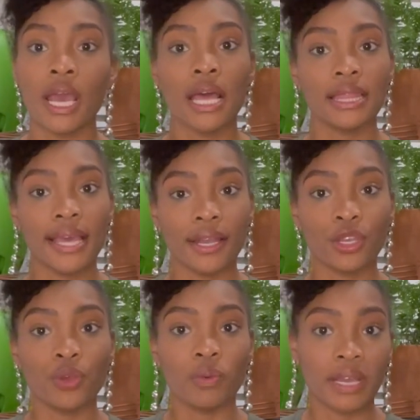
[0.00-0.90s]
than
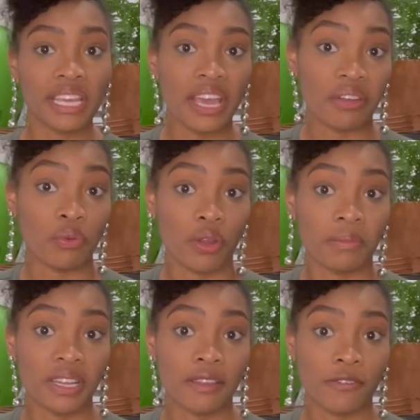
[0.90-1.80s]
you would get
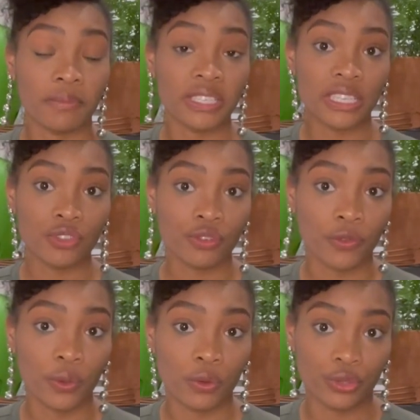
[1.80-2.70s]
normally from a
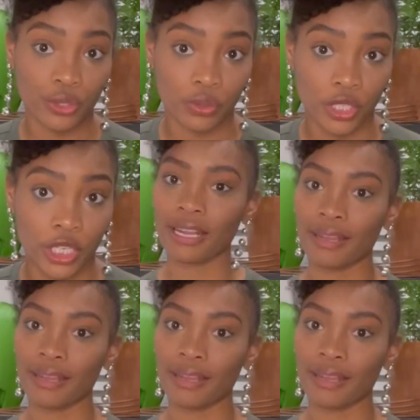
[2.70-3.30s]
centrifugal juicer.